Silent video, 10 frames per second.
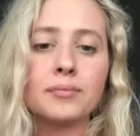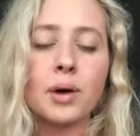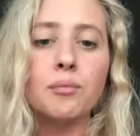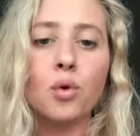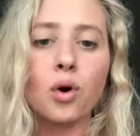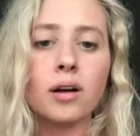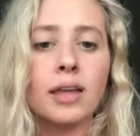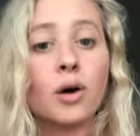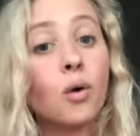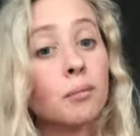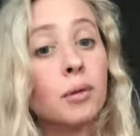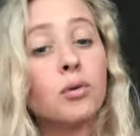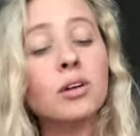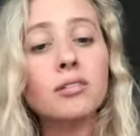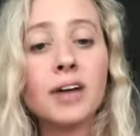more like
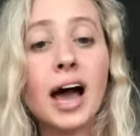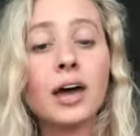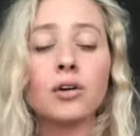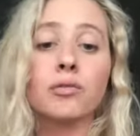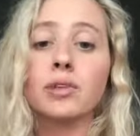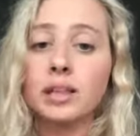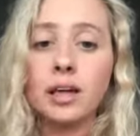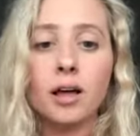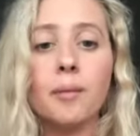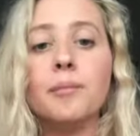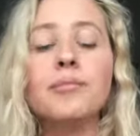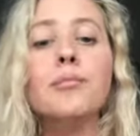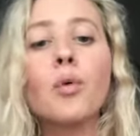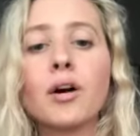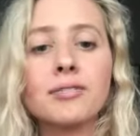hormonal fat or really um,
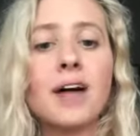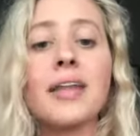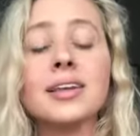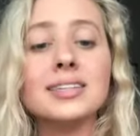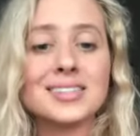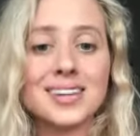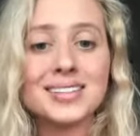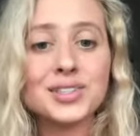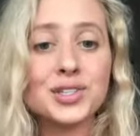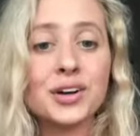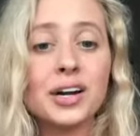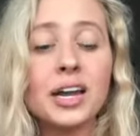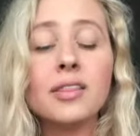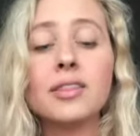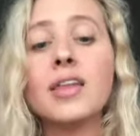more fat than is
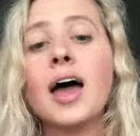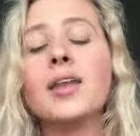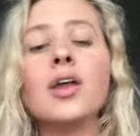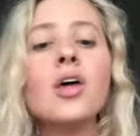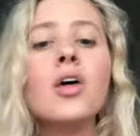necessary, then